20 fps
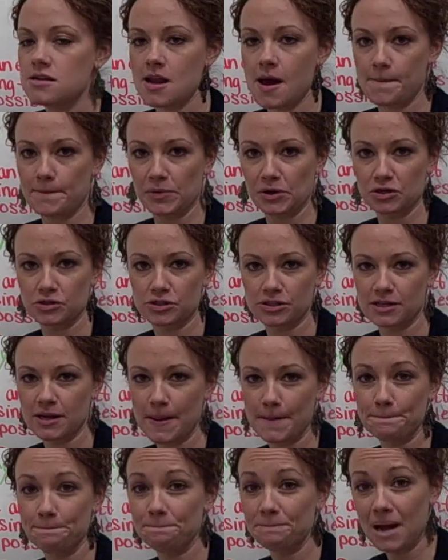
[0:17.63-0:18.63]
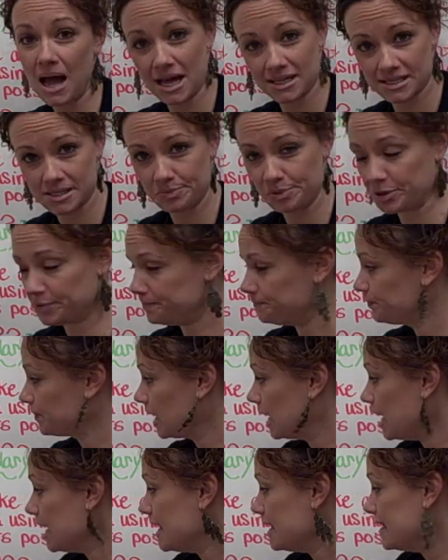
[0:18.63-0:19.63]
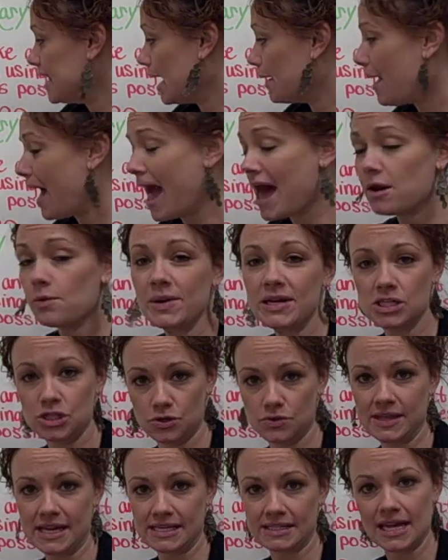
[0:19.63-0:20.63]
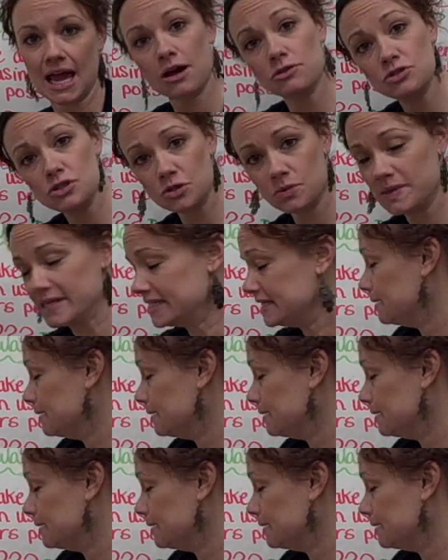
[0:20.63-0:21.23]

numbers possible. Now, how do we do this? How do we